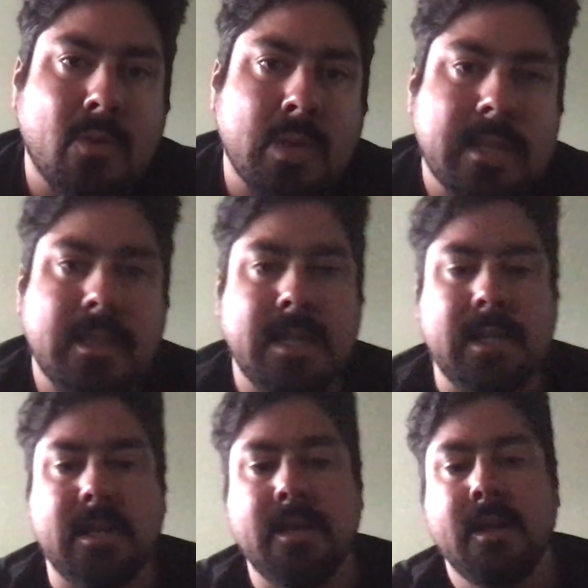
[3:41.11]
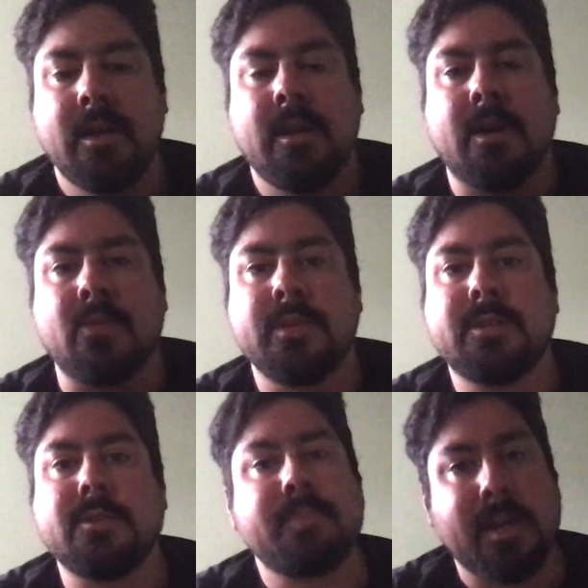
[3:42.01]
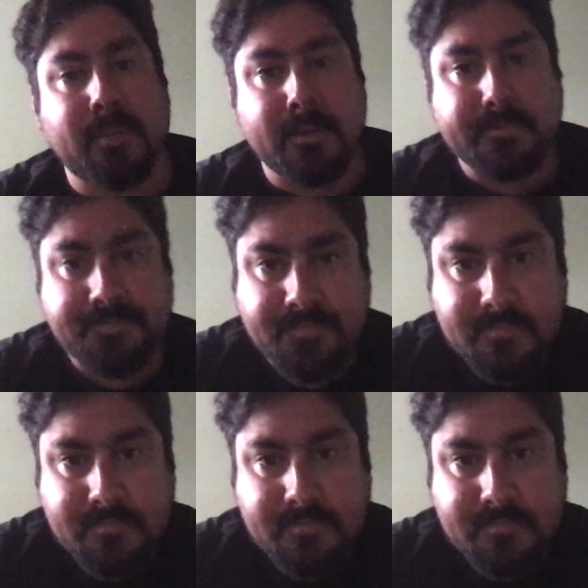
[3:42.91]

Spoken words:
with the research paper,